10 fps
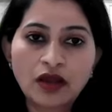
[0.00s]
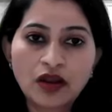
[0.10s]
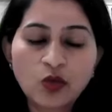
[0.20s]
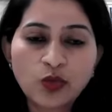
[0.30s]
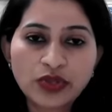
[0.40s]

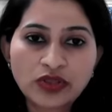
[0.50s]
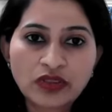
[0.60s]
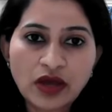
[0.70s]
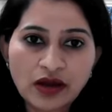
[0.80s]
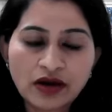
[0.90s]
Now, with
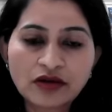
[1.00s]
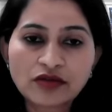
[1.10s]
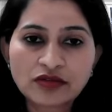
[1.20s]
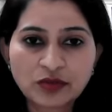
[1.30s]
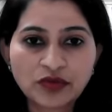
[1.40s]
that,
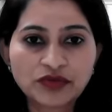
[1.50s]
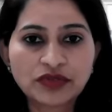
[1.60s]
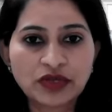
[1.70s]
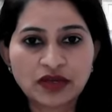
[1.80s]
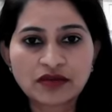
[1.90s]
some of the
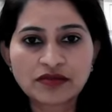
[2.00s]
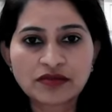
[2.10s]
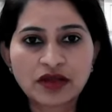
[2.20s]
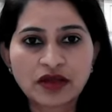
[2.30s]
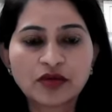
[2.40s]
things
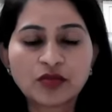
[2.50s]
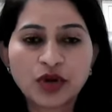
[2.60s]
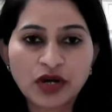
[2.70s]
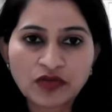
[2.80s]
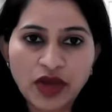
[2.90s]
like
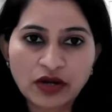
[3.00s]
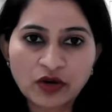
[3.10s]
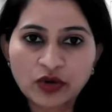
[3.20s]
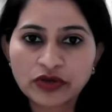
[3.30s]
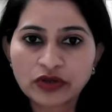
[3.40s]
multi-factor
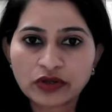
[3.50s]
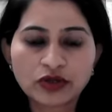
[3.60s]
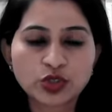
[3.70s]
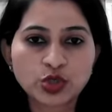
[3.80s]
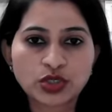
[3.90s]

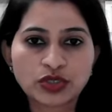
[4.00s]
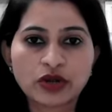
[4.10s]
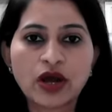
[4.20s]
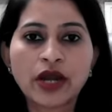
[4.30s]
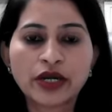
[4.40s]

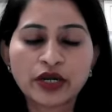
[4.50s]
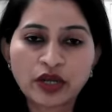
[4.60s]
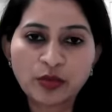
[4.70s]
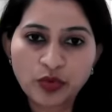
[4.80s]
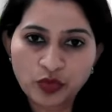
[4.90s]
authentication,
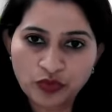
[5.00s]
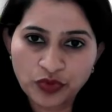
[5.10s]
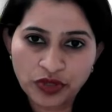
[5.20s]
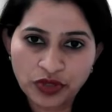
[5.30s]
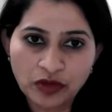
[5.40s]
identity
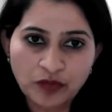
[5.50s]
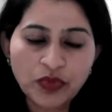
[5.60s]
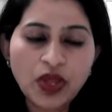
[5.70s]
proofing,